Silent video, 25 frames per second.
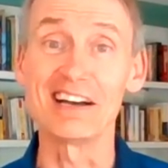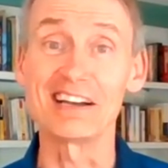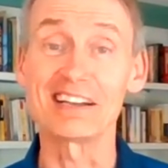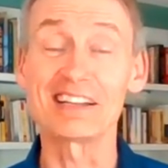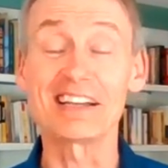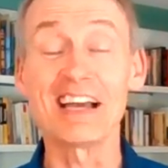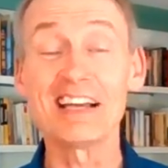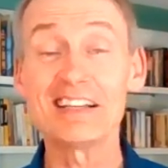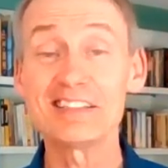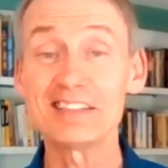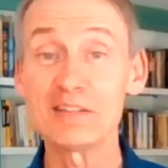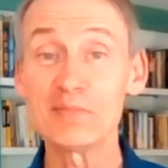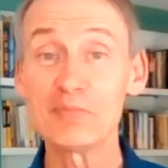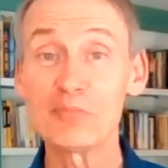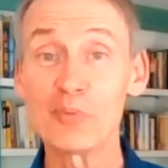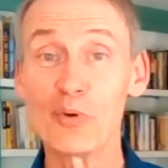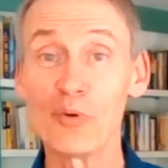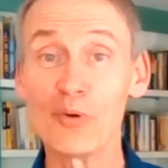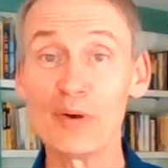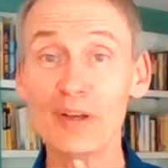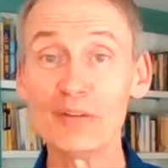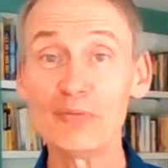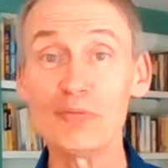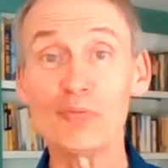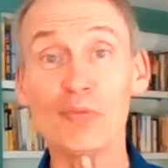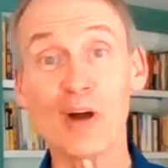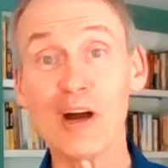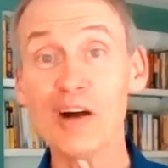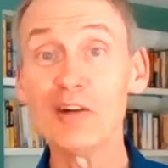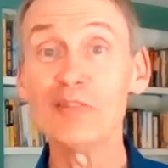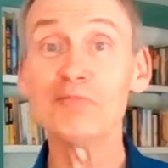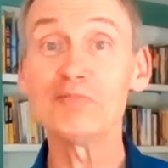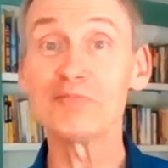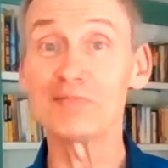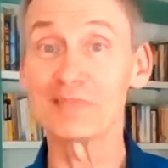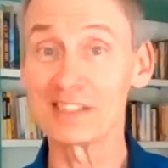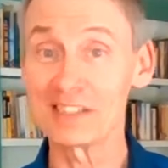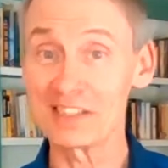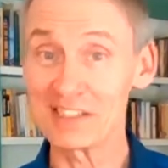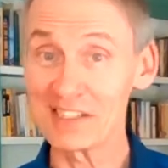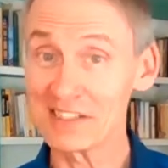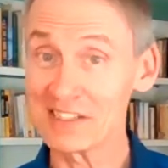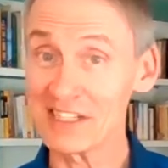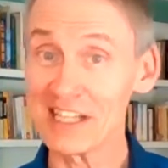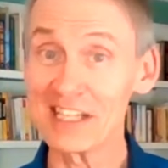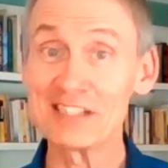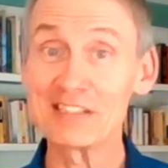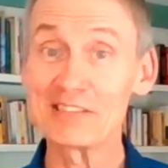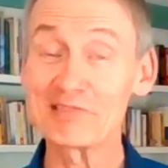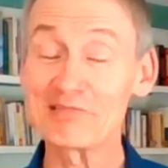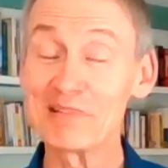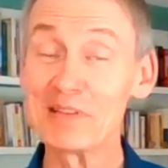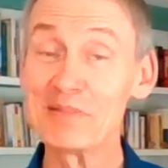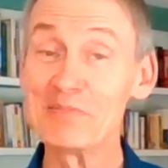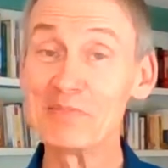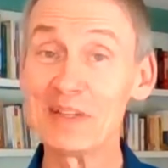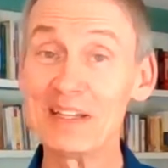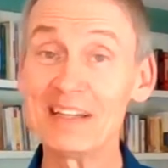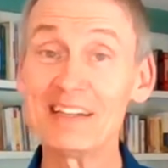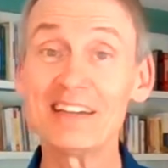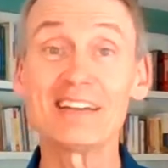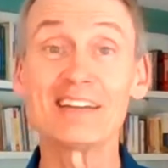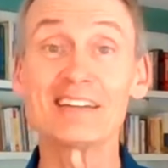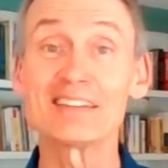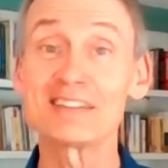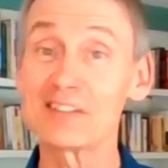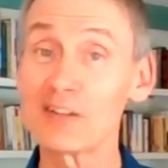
Case in point, well, this is nScreen Media,